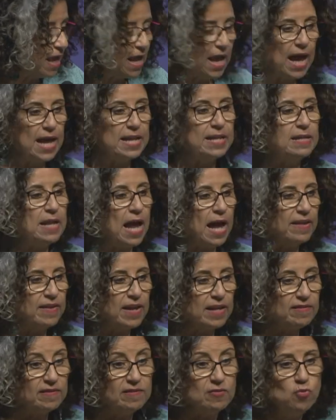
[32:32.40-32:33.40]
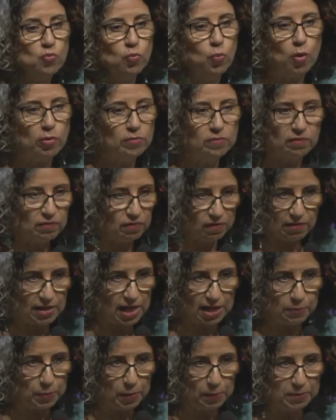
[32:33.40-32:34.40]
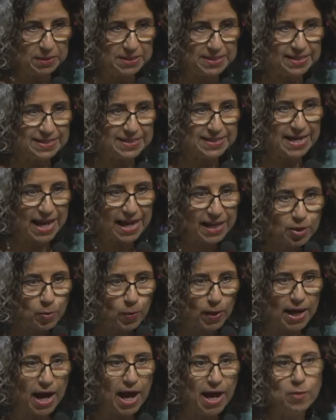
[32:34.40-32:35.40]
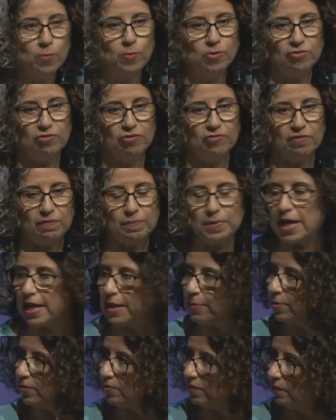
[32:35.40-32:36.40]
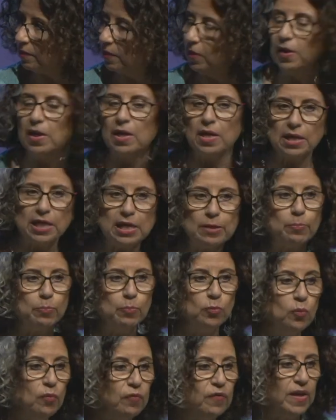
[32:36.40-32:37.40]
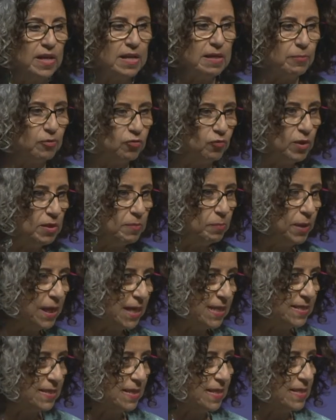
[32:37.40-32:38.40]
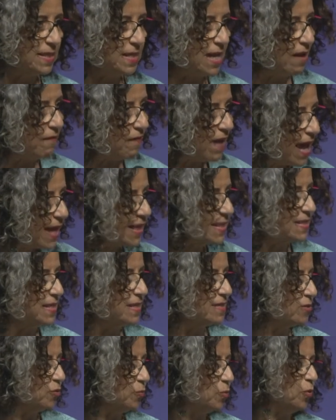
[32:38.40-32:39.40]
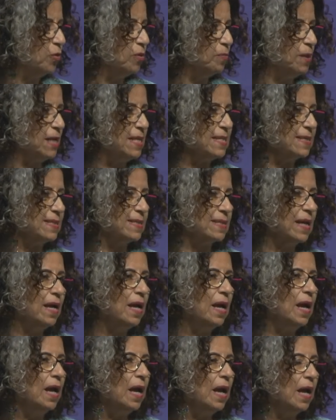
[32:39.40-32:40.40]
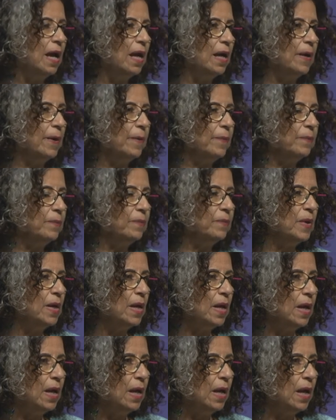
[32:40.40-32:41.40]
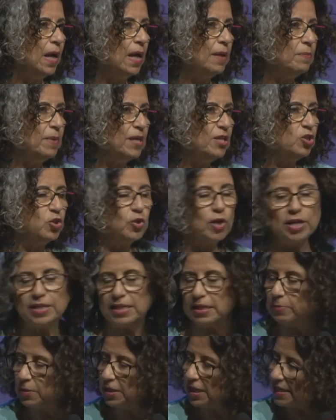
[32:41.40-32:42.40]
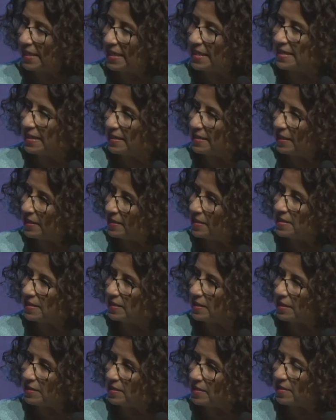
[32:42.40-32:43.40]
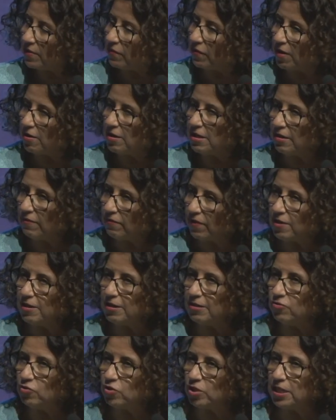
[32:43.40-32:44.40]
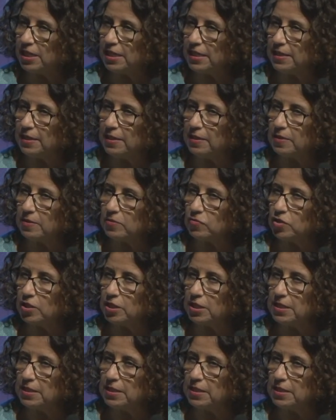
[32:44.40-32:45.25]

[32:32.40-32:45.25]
and, and I didn't want that publicity anyway. I wanted to be able to keep moving between places and have access to both places. Um, and made sure I did. But it is it is it is a very very tricky. It, tricky